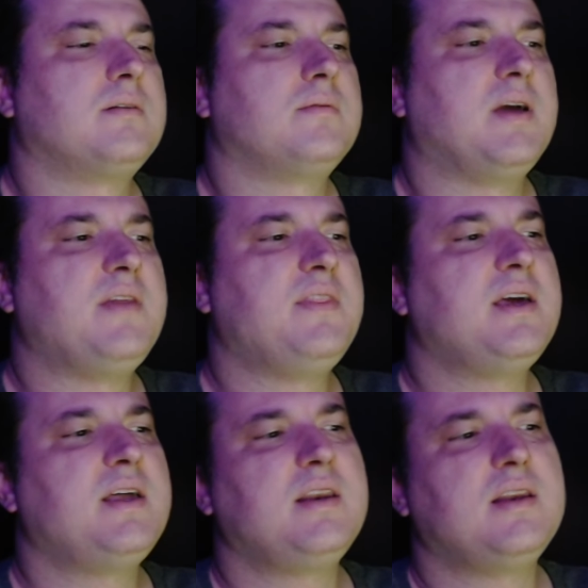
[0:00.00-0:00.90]
and
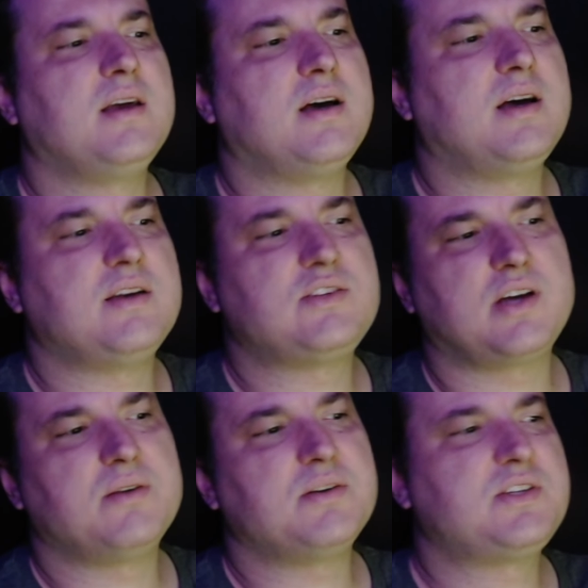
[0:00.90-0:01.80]
then
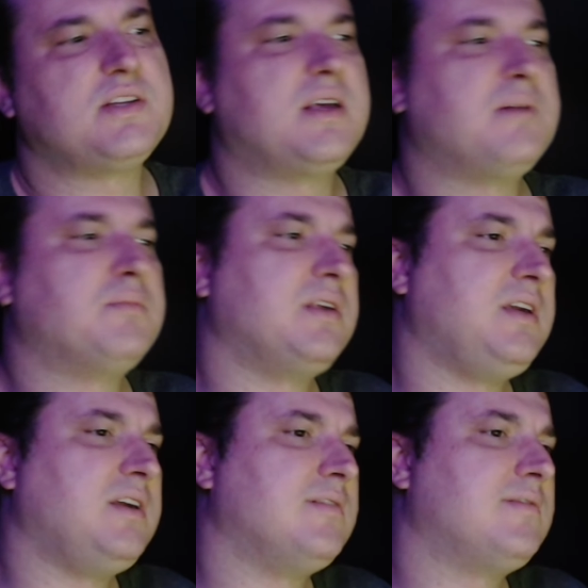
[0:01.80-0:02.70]
Cyrus and them
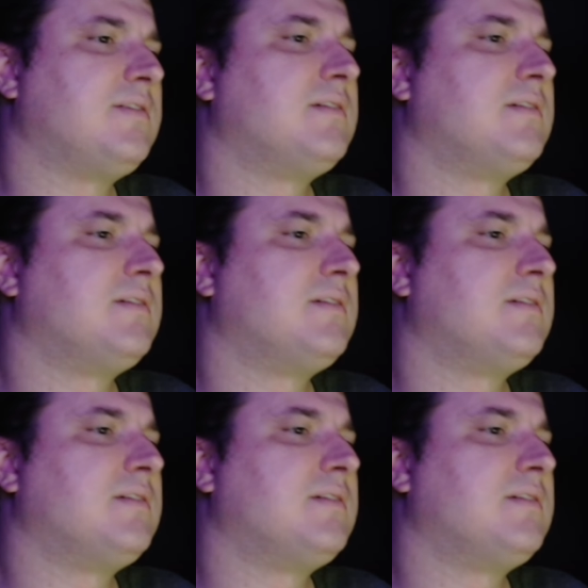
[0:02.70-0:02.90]
leave.